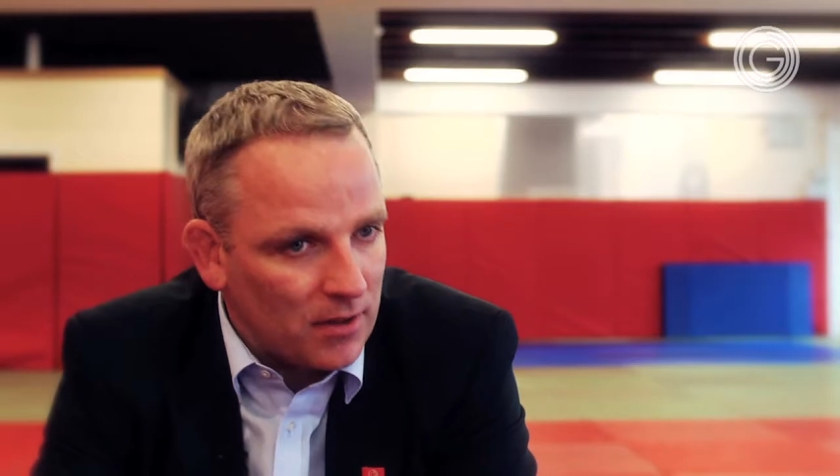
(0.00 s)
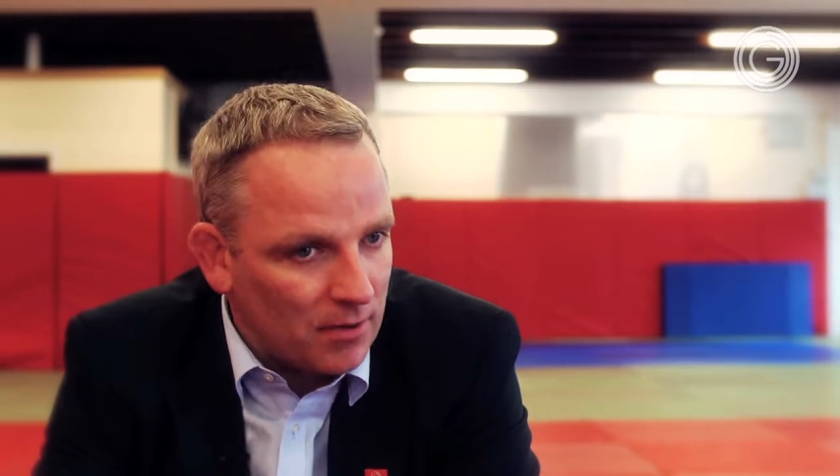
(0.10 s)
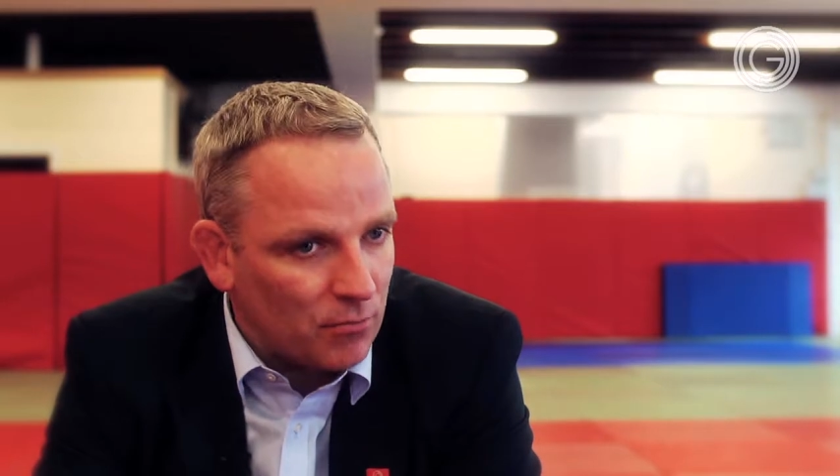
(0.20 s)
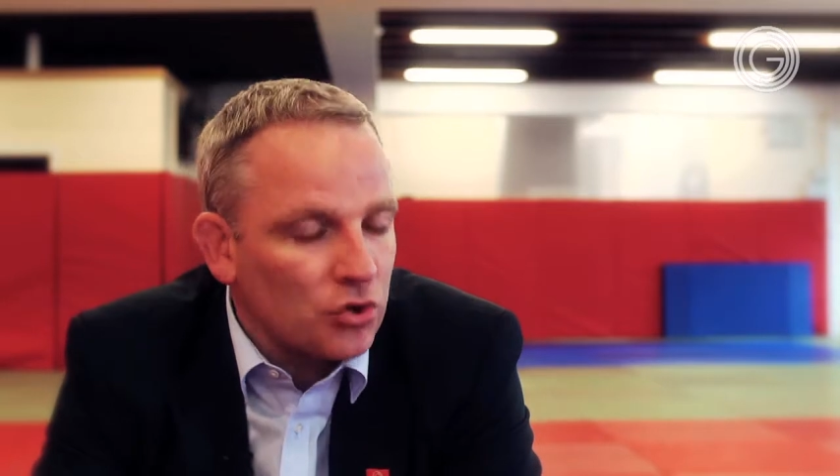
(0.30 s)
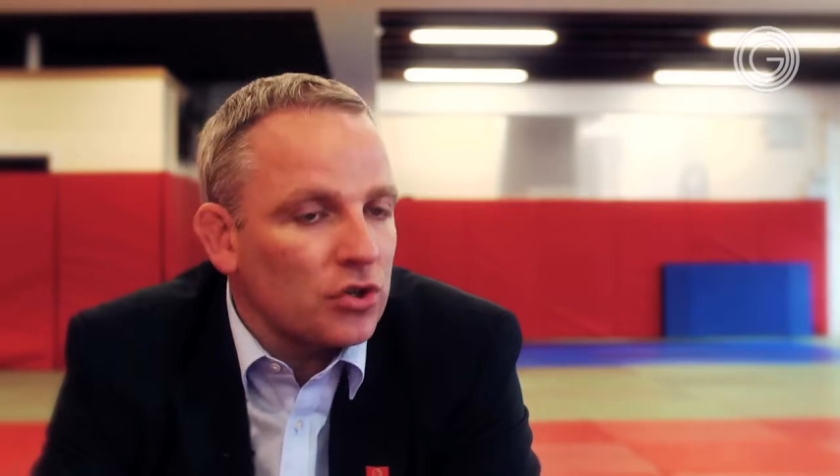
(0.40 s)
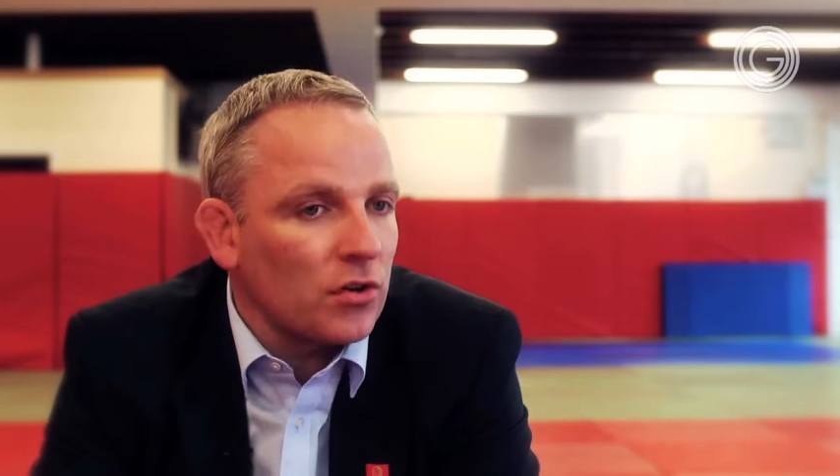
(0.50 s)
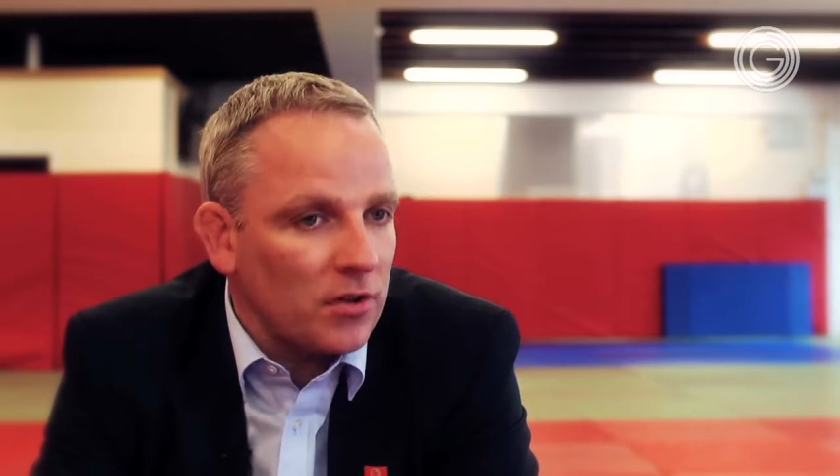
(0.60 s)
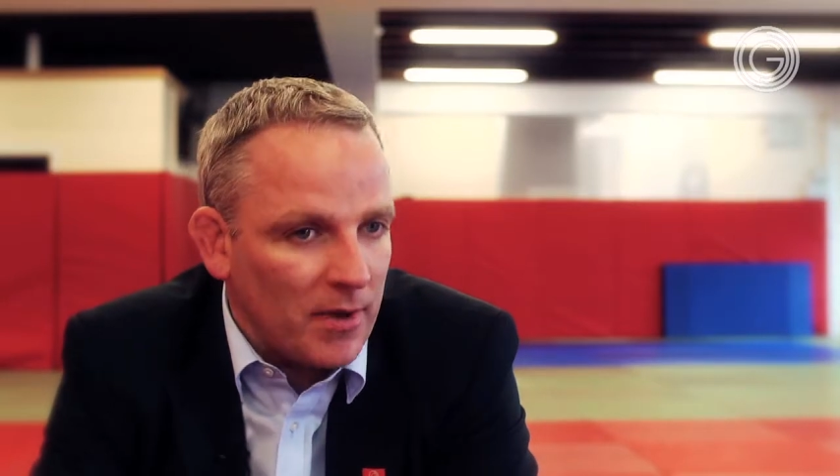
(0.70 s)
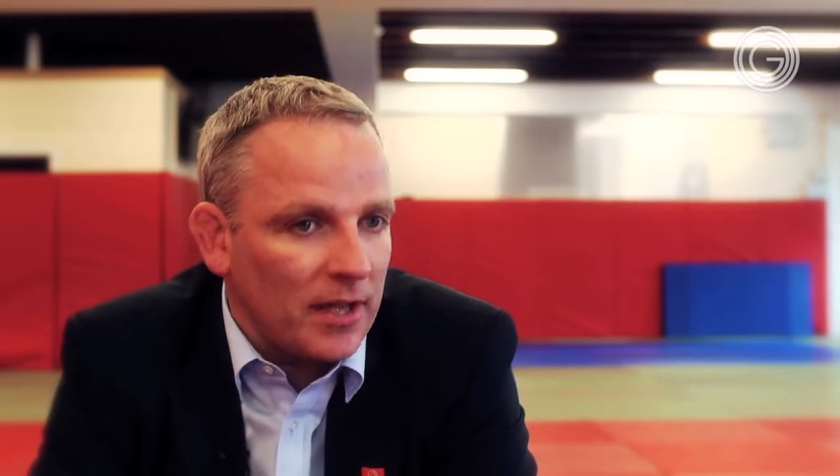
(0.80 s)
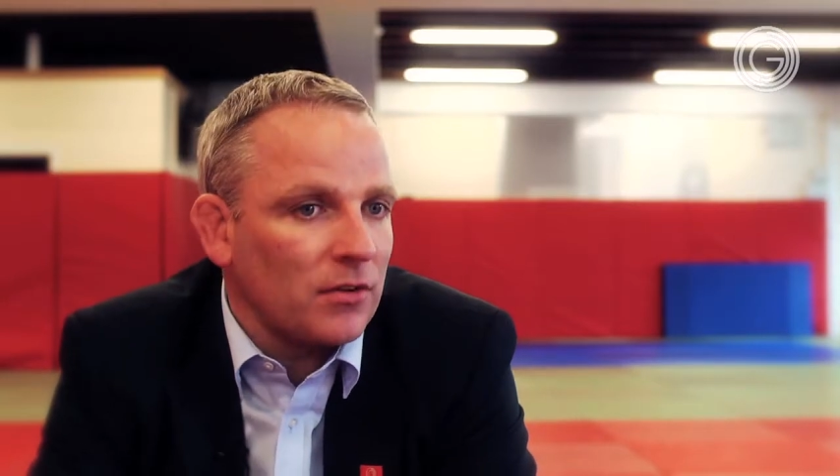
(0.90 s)
the emotion
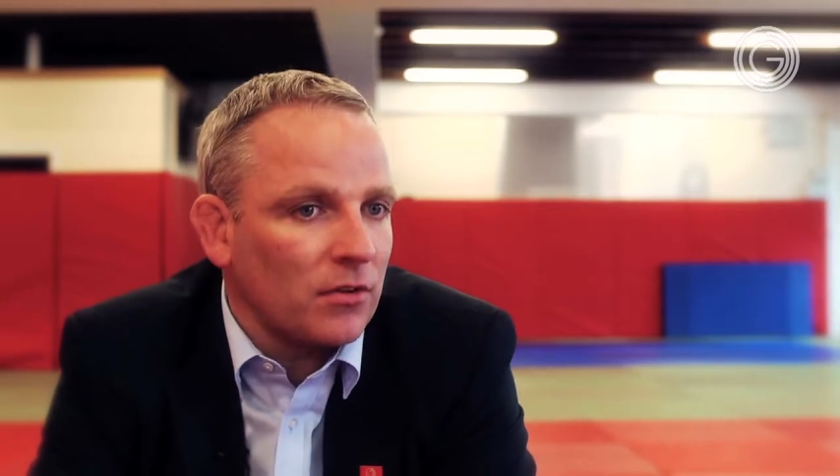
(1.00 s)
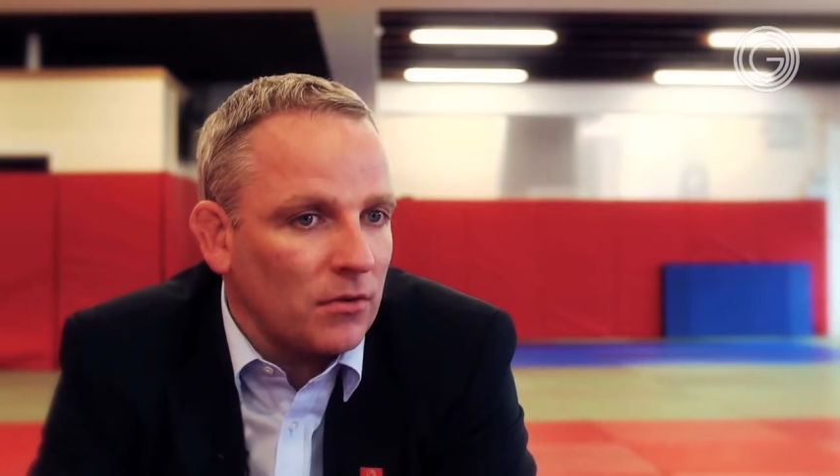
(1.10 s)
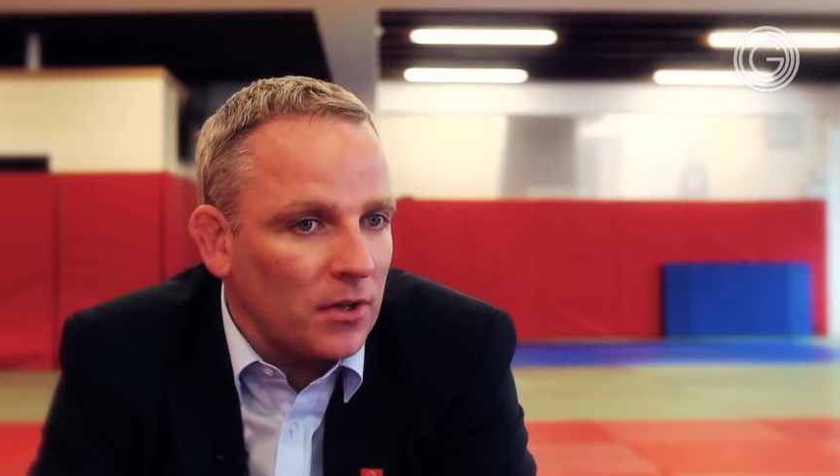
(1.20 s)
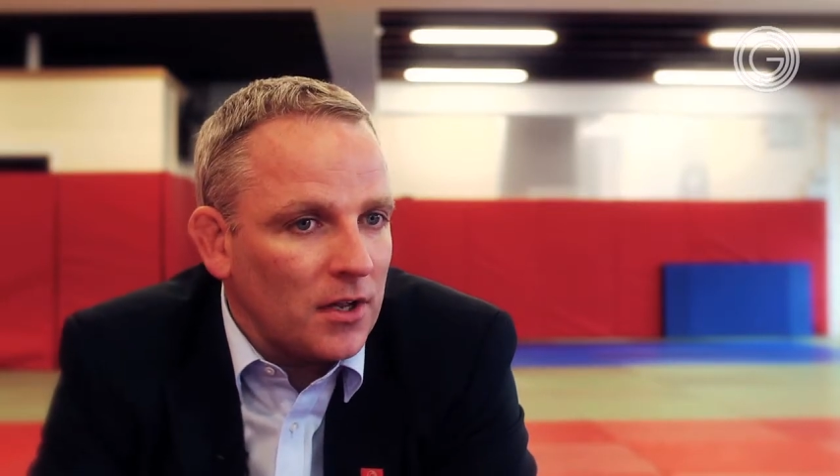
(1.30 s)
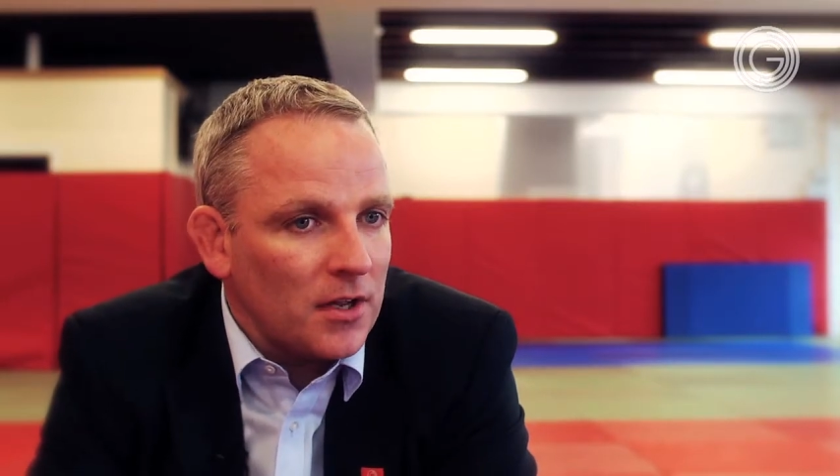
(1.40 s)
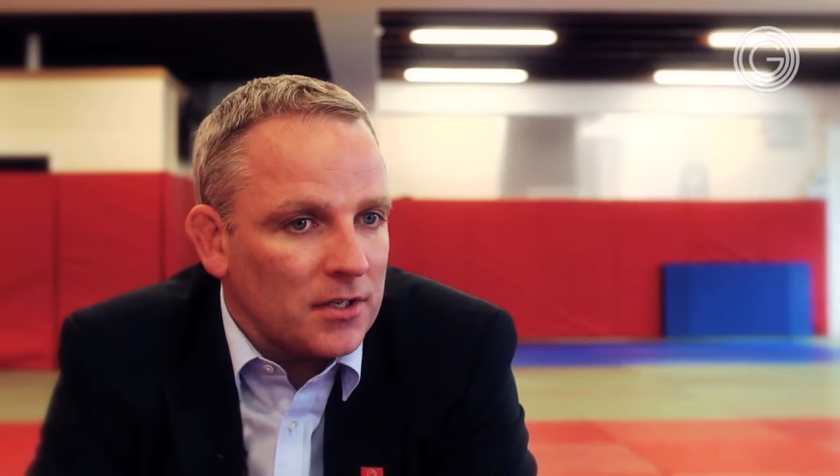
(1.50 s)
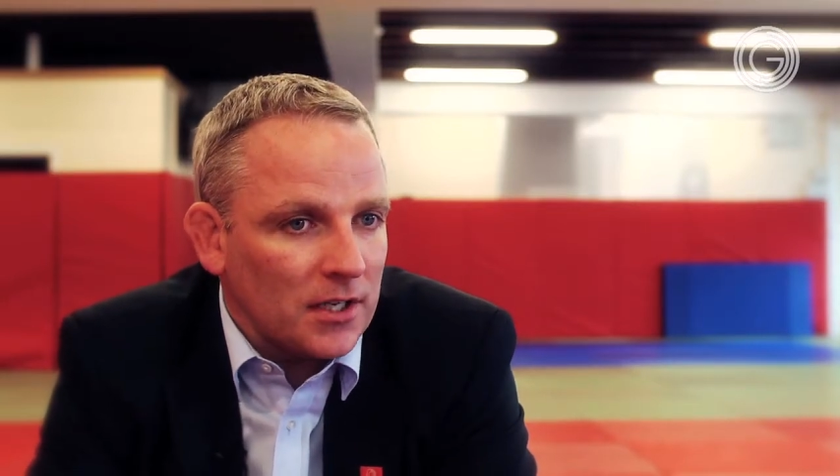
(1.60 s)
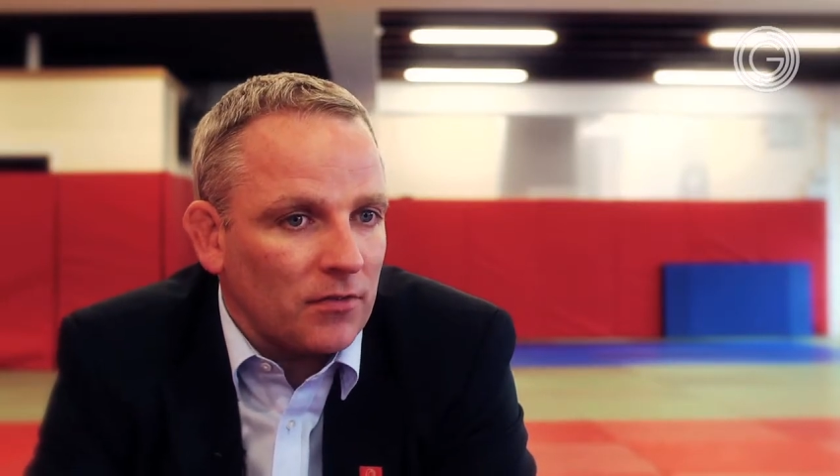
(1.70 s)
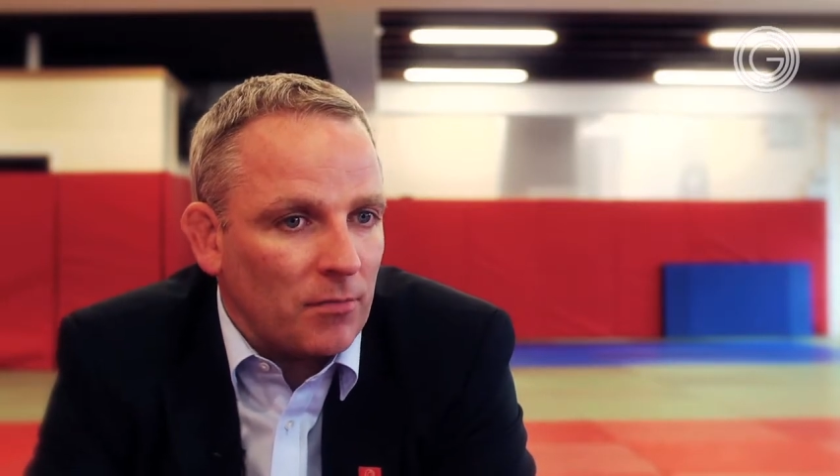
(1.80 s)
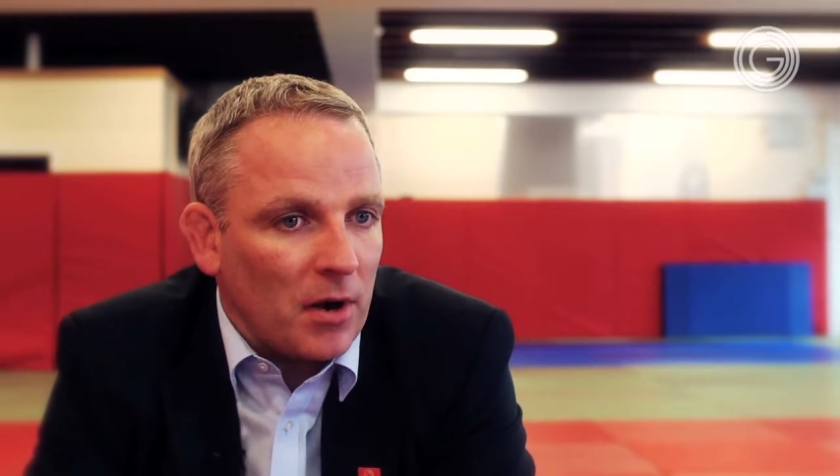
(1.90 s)
on the mental side of the